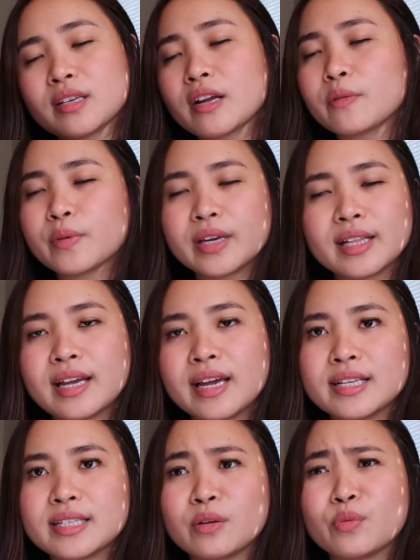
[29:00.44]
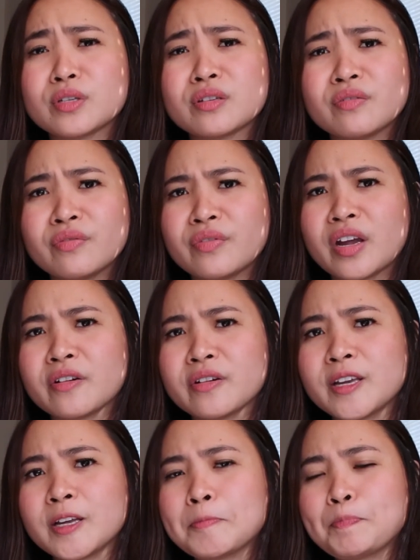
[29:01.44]
I realized that was
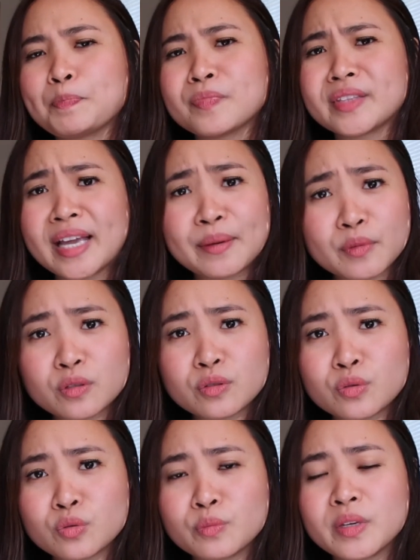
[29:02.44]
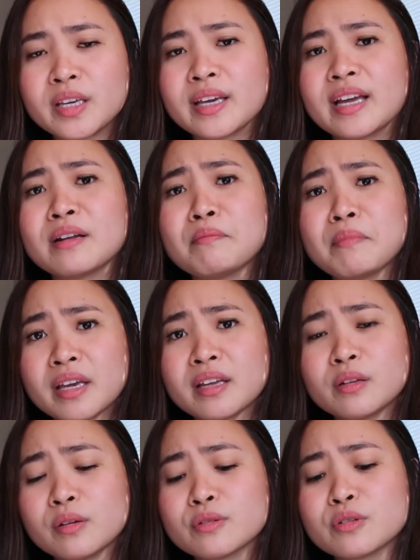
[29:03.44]
very time consuming and may
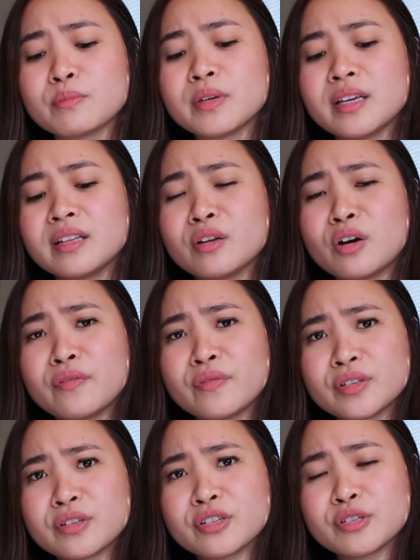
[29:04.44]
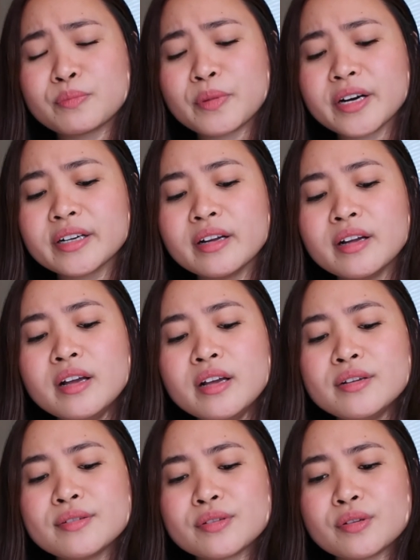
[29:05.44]
it also be in the officer's part.
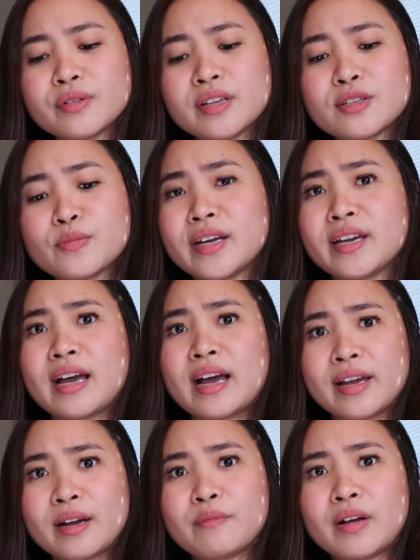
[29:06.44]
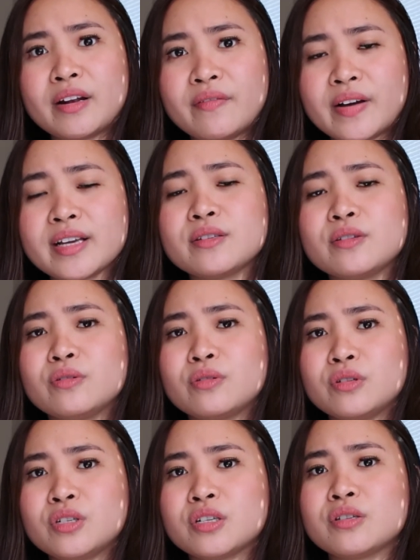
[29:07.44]
So that's why I advise you to
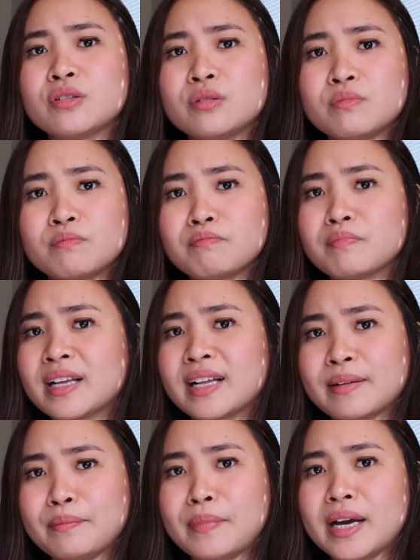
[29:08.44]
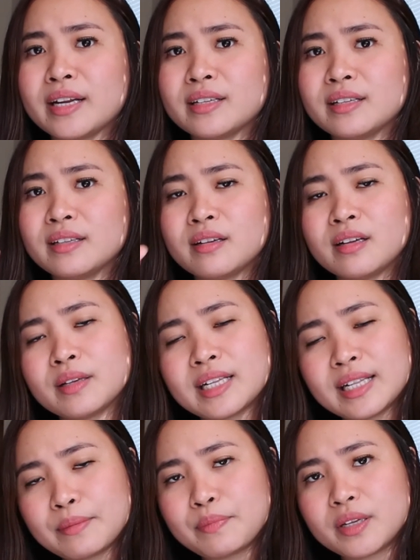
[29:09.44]
just bind and
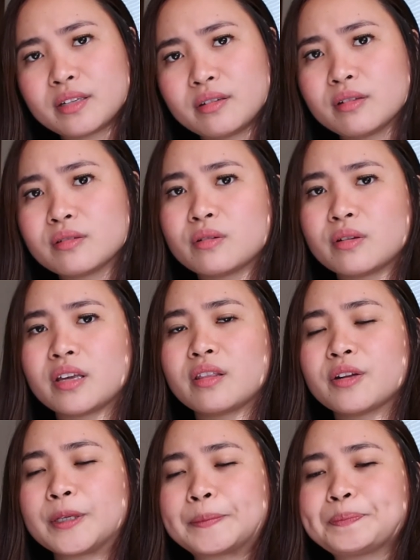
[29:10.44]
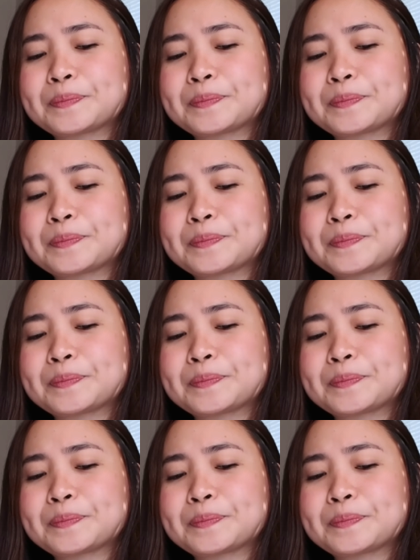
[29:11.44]
clip it all together.